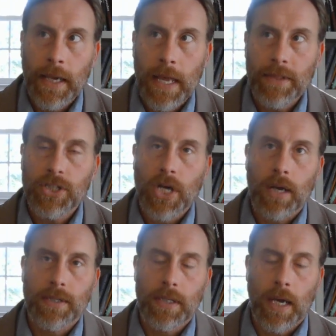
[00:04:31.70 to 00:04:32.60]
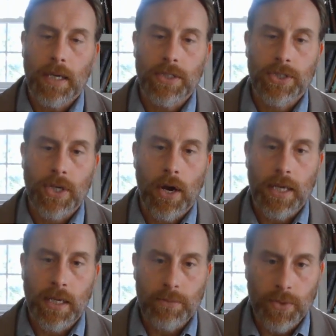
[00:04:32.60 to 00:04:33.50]
And then John
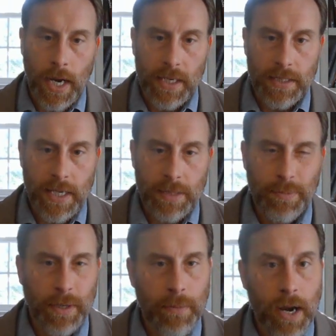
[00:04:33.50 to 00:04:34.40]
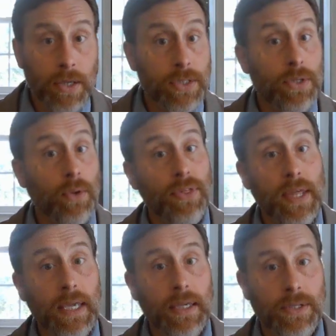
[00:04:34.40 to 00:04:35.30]
Ciardi comes right and says, but Americans don't
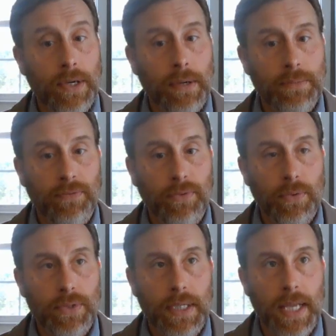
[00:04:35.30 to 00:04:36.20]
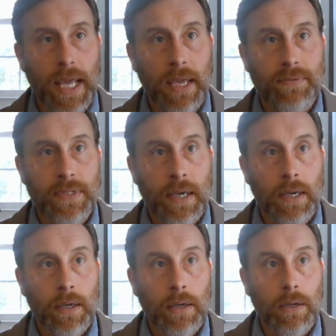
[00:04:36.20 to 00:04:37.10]
think in terms of fools and knaves.
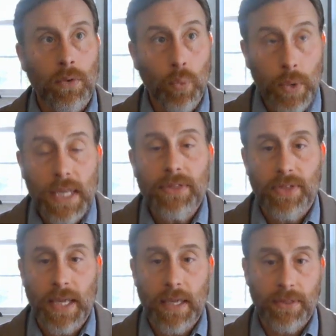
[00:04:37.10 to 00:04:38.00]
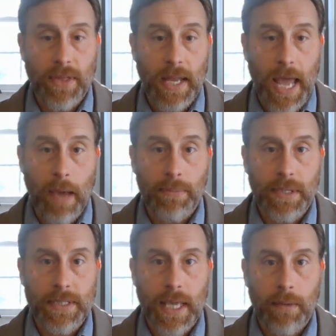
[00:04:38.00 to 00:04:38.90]
We think that
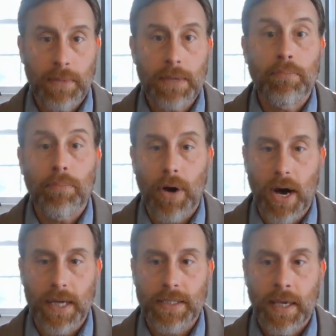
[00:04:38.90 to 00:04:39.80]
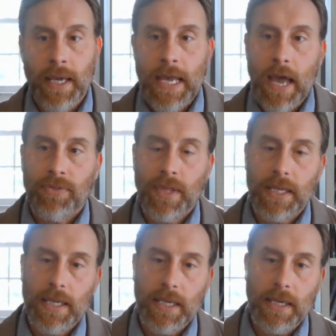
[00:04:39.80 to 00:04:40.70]
happiness can be bought. And then